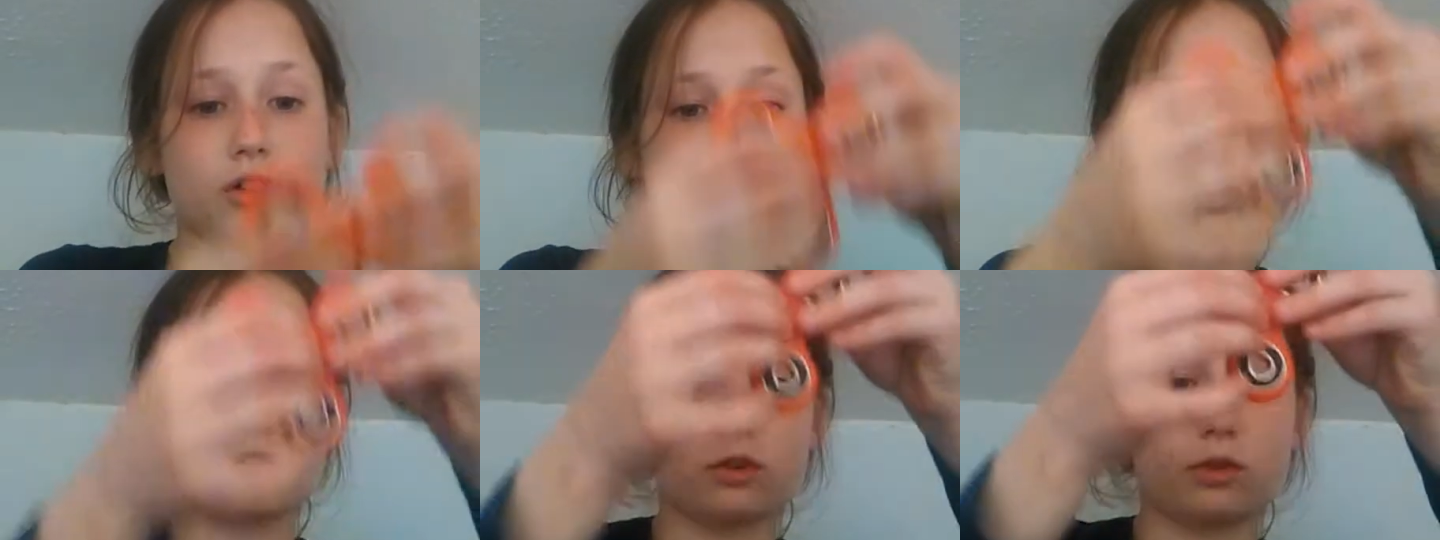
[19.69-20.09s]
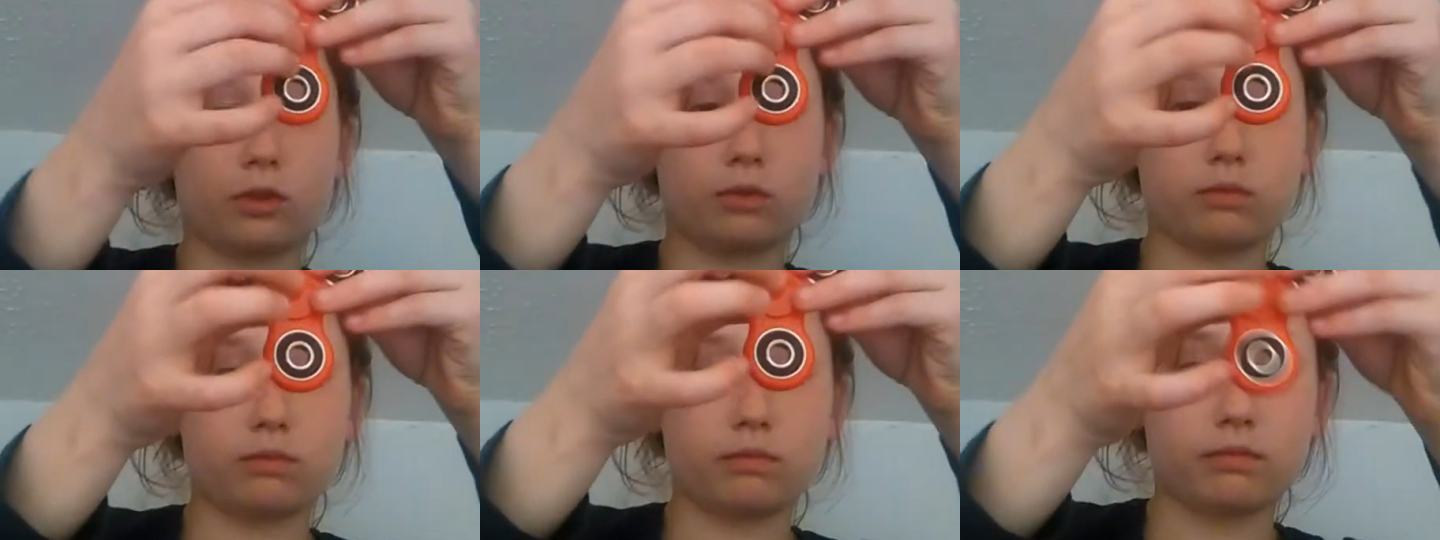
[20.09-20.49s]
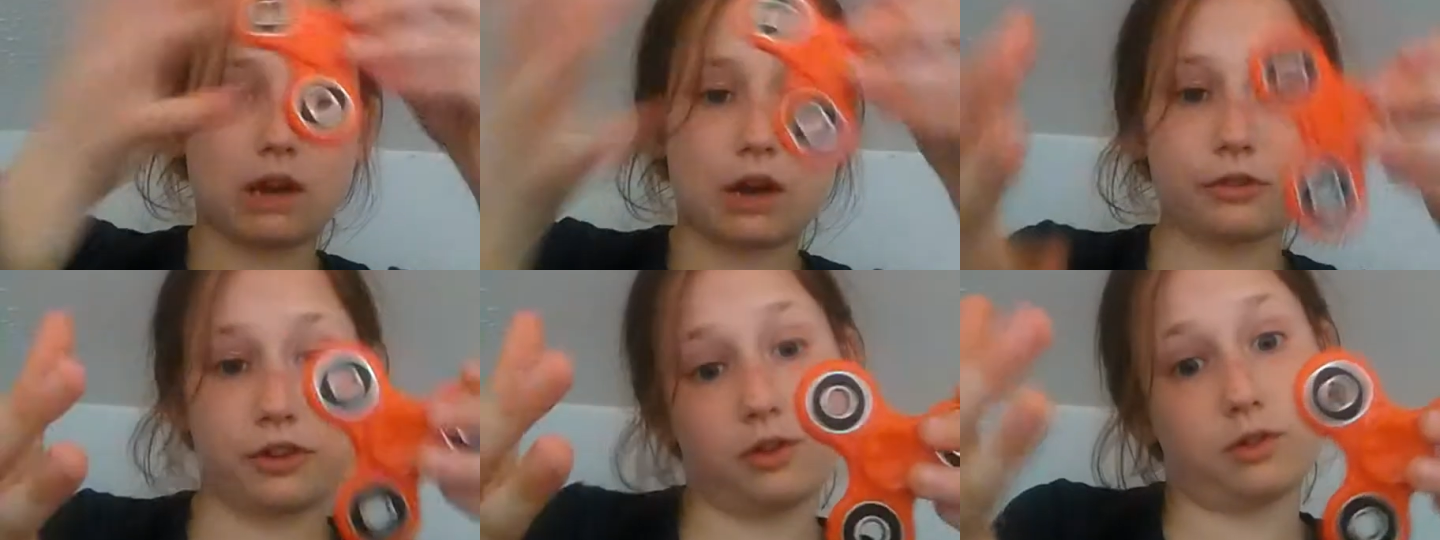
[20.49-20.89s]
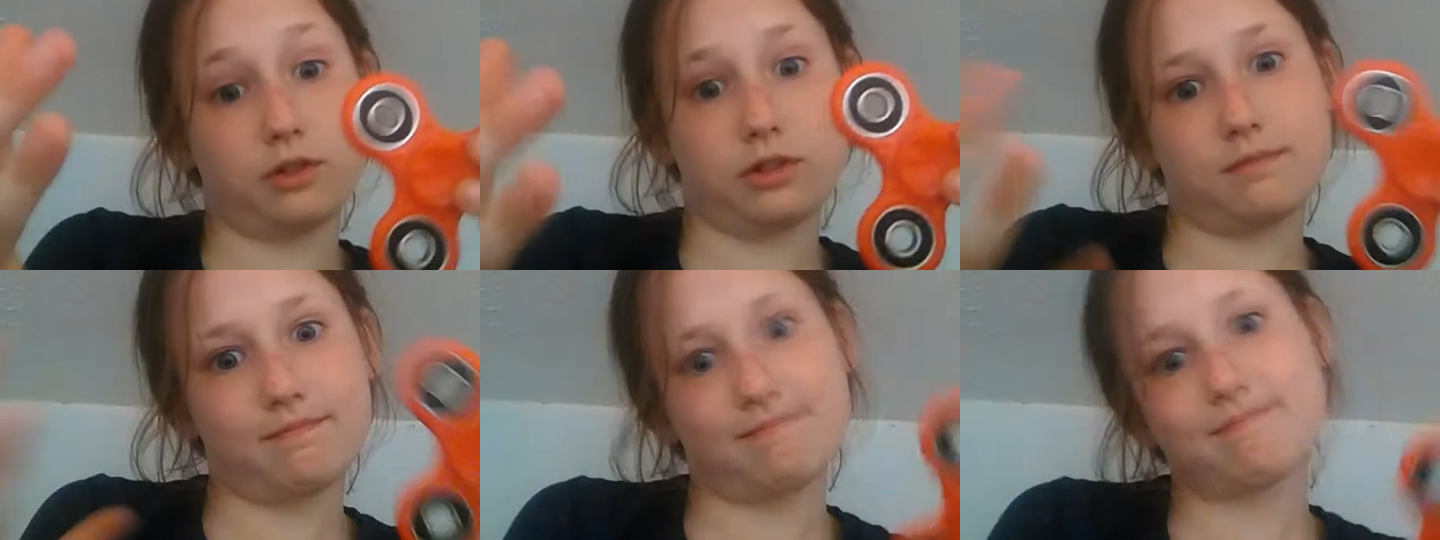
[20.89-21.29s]
So how to use
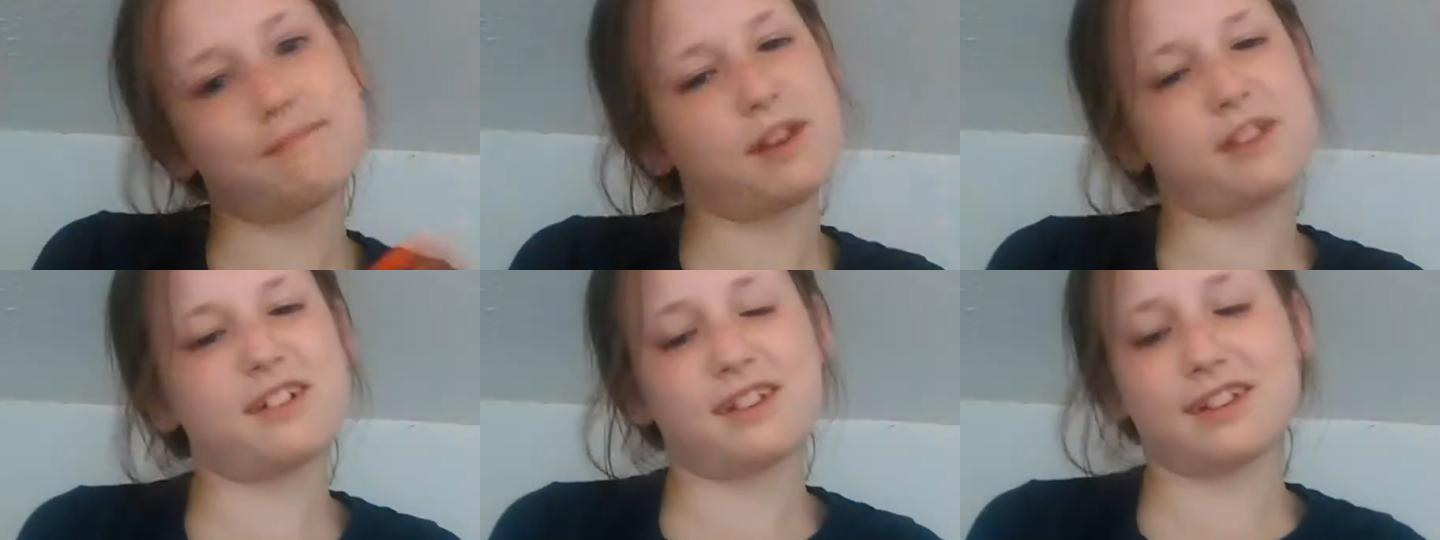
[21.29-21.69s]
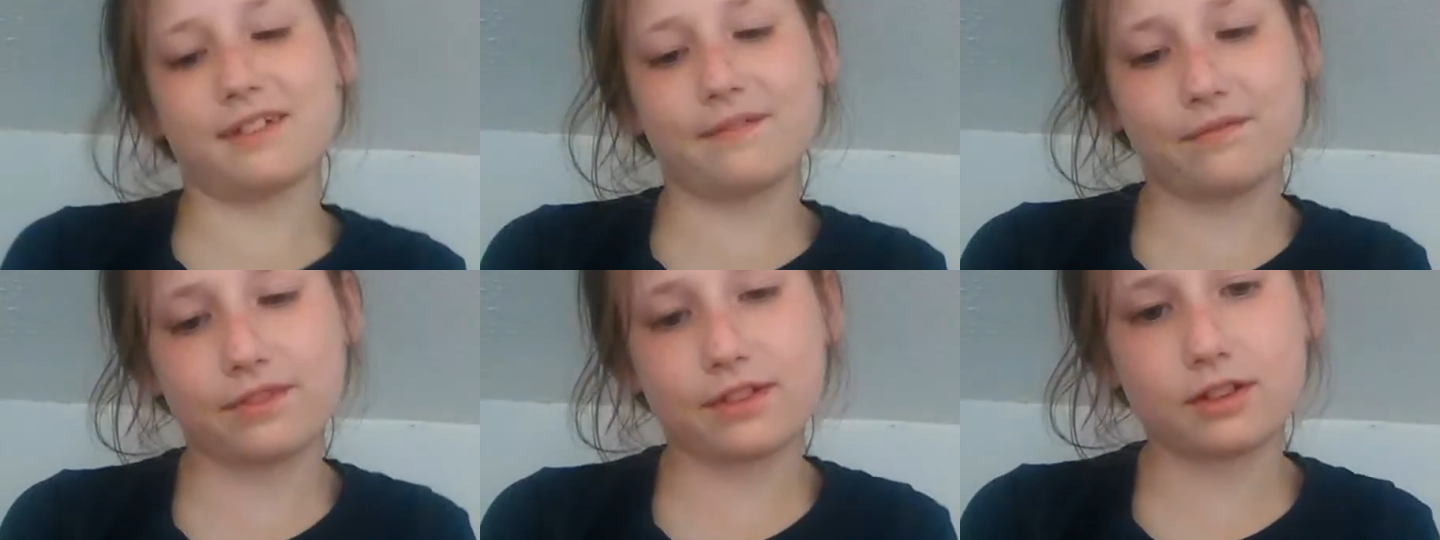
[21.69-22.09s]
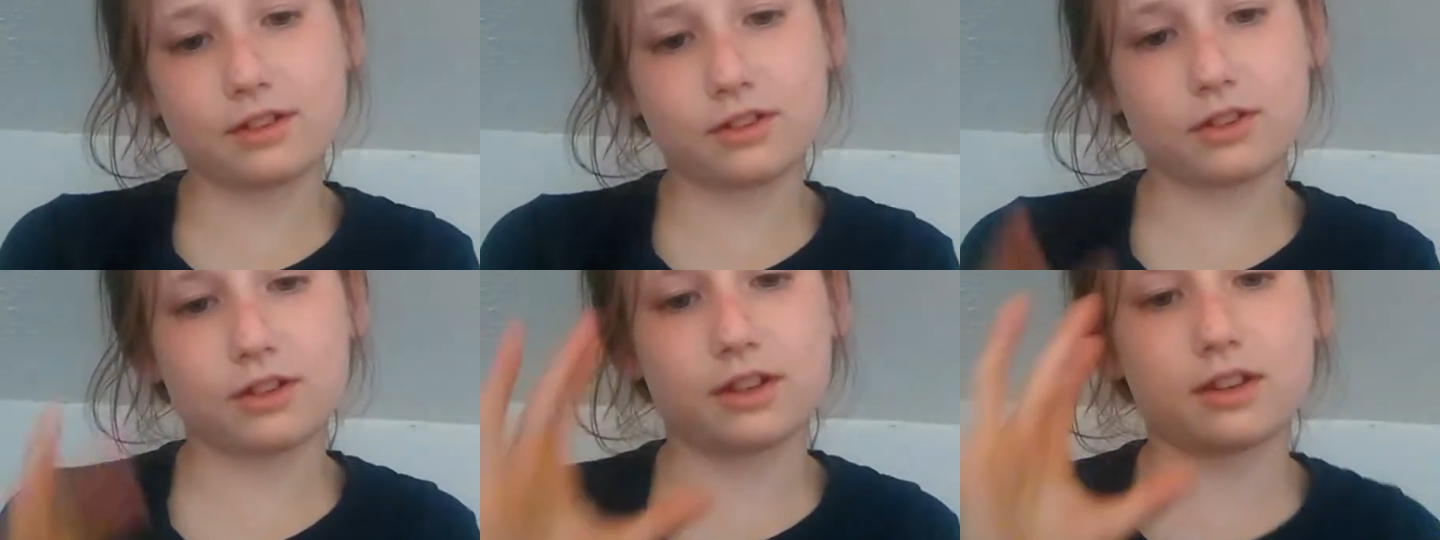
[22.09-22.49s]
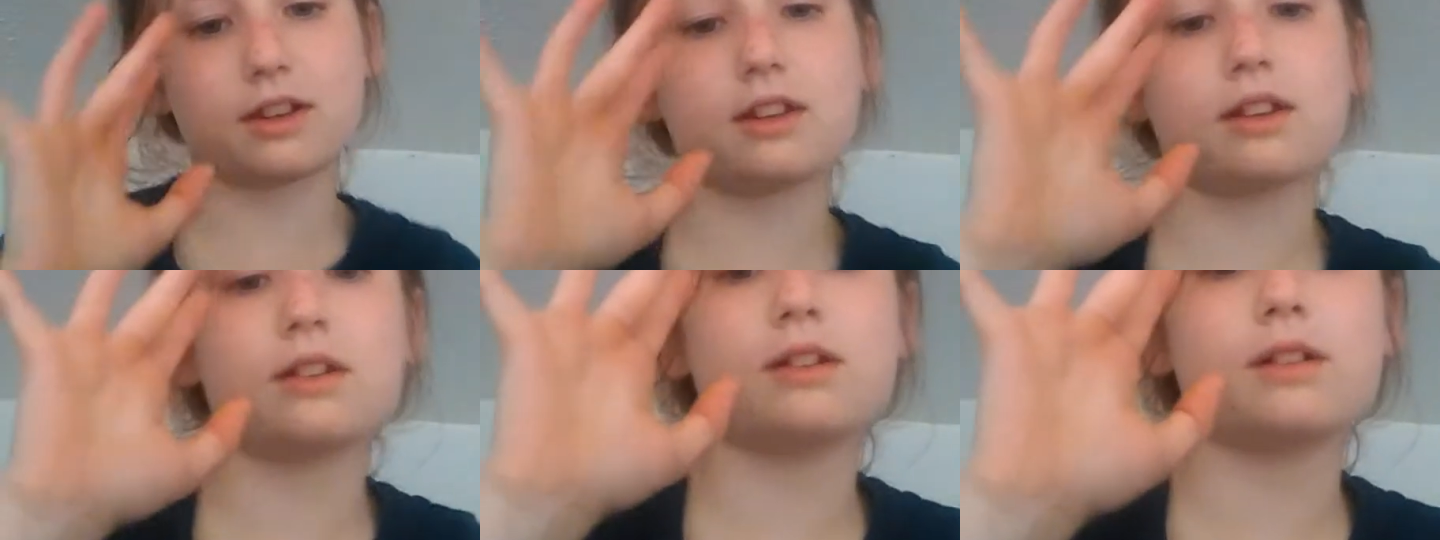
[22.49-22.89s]
it basically. So you
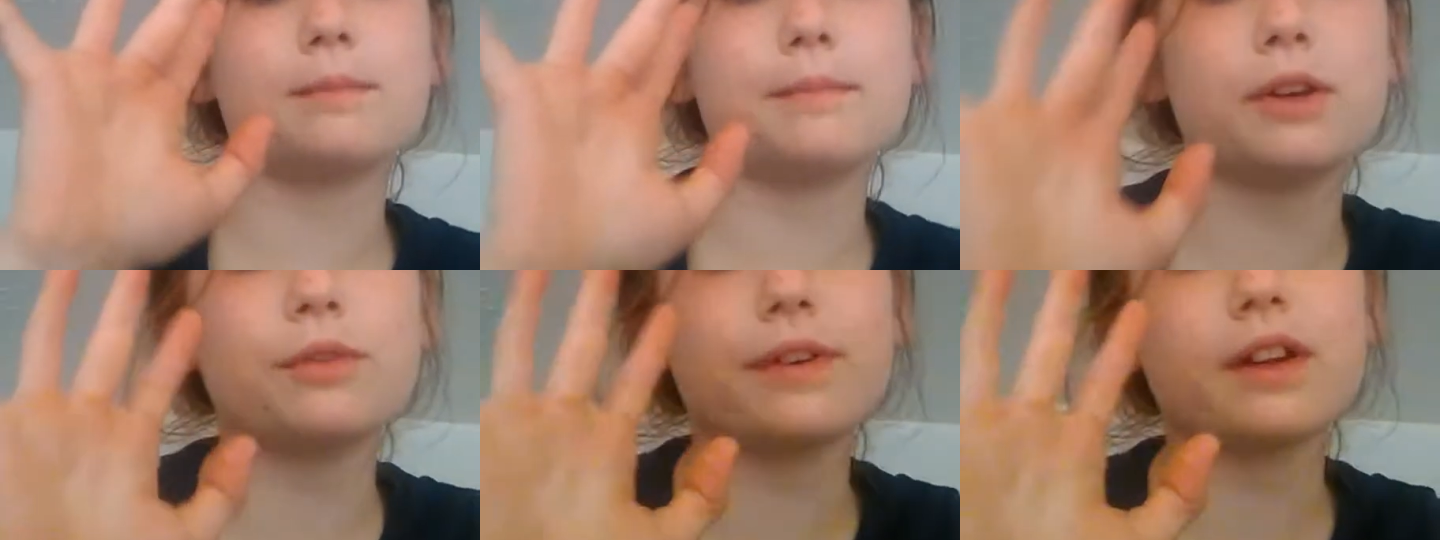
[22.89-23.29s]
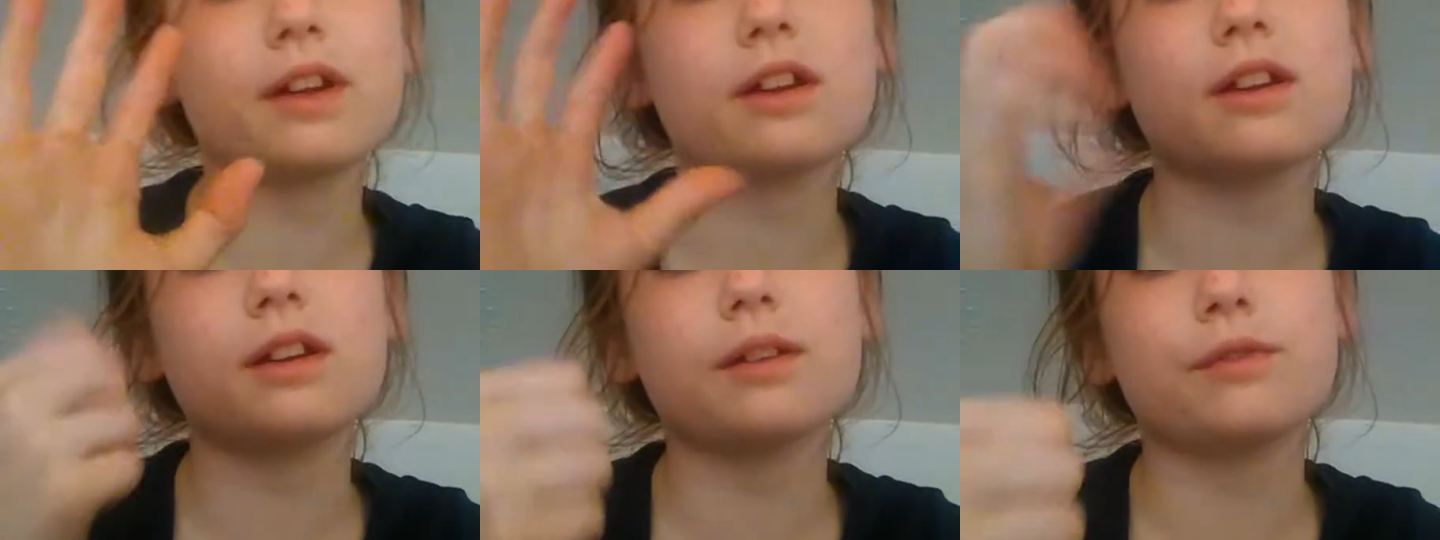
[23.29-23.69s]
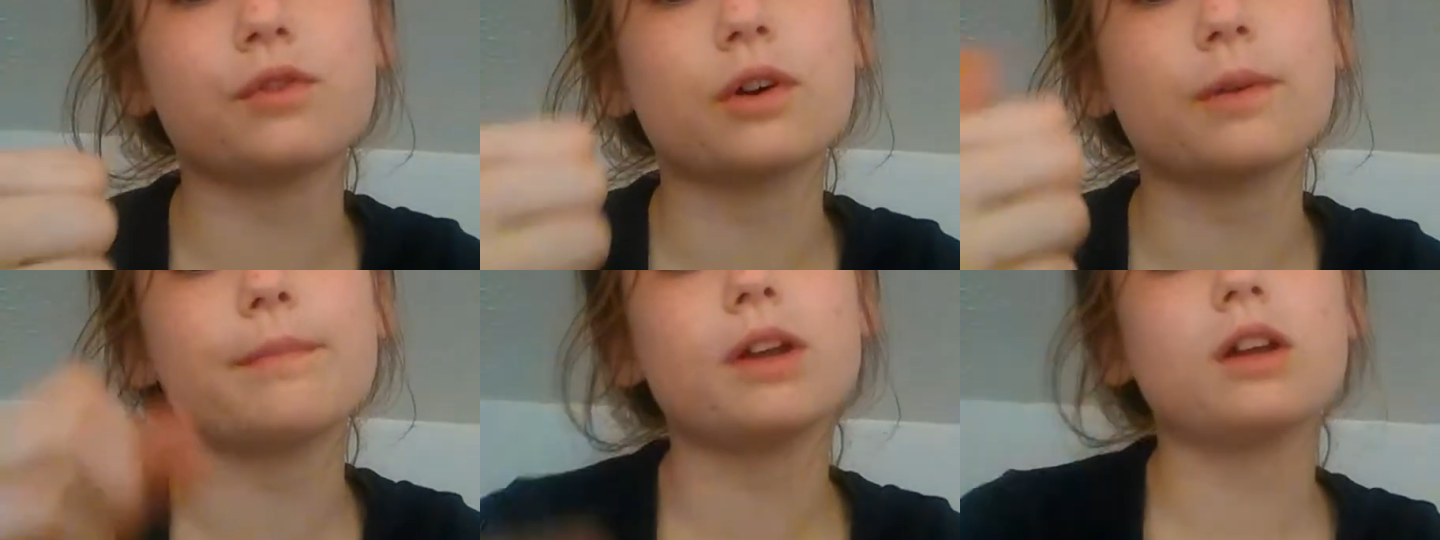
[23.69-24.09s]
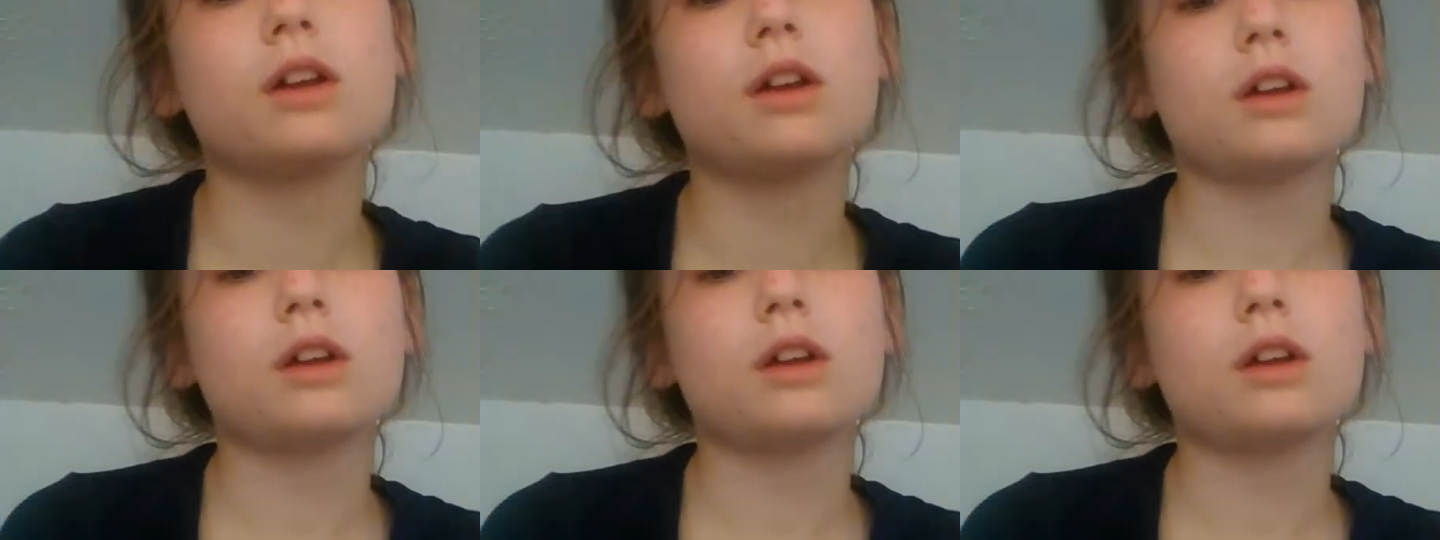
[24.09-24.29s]
get your middle finger and your thumb.